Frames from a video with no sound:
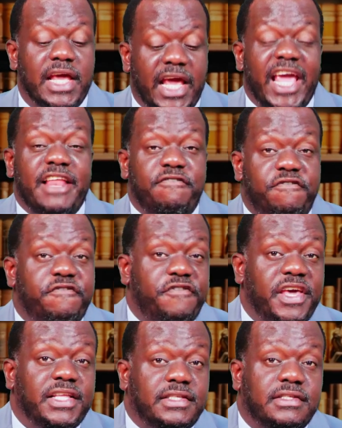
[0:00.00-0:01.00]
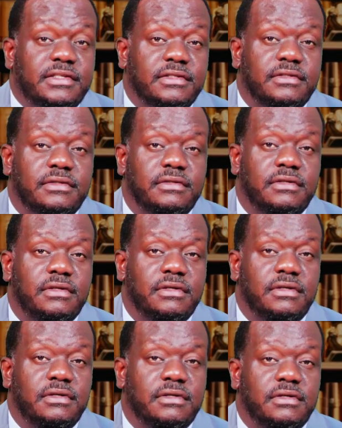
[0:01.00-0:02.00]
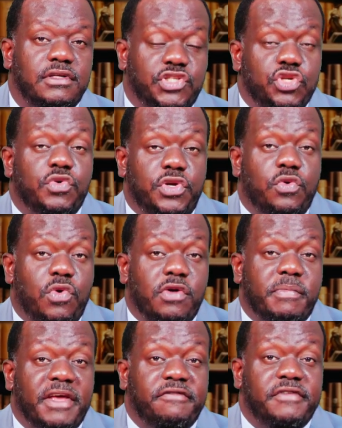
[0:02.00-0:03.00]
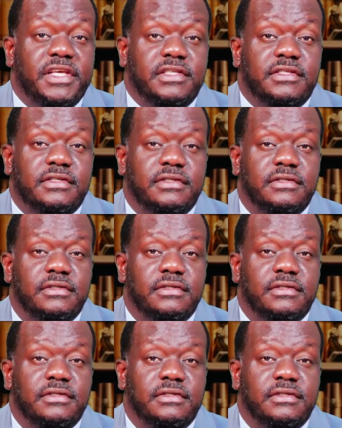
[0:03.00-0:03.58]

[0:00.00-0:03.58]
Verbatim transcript: in faith, because you want to walk by faith.